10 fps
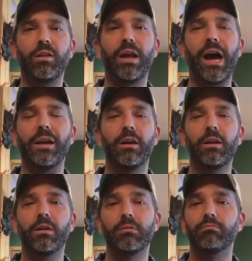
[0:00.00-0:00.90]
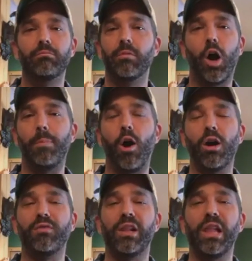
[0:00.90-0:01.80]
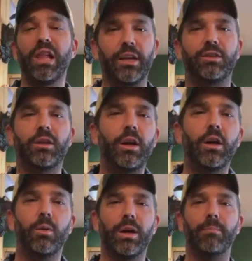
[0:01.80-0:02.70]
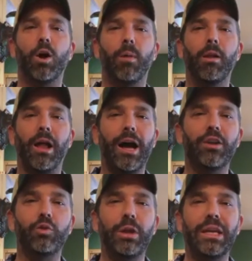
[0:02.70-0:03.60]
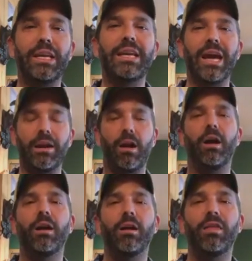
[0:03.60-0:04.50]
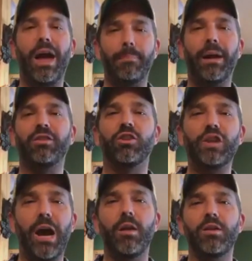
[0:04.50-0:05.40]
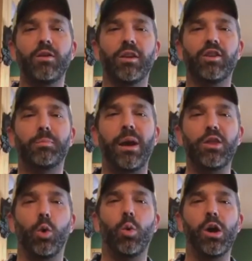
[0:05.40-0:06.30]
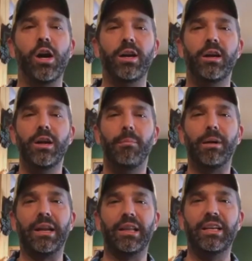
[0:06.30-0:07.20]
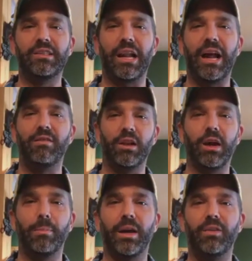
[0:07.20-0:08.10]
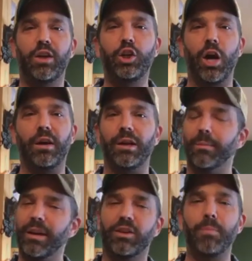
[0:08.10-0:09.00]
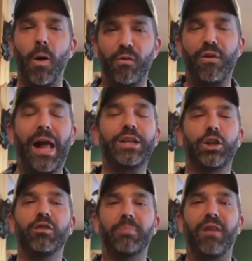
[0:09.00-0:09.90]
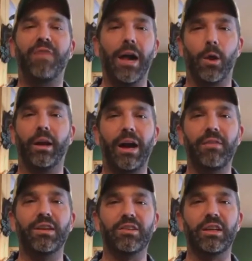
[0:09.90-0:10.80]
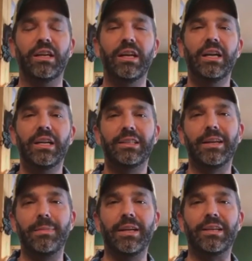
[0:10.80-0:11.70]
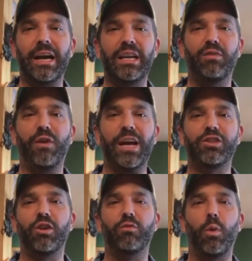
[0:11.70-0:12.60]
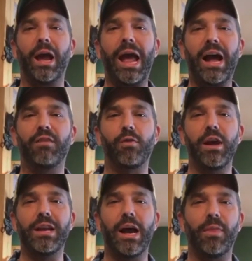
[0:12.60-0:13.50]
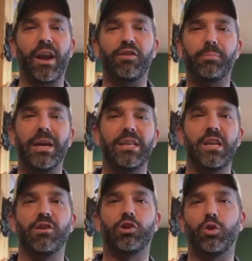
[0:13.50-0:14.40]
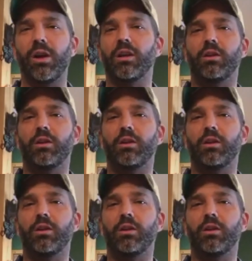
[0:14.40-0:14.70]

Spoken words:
that are part of the West. We can mobilize, we can get that message out, you can spread the word, but at least I'll have a little bit of the chunk. It'll be a small fraction of my following, obviously. It's going to be a tiny fraction of what I have right now that I've spent years trying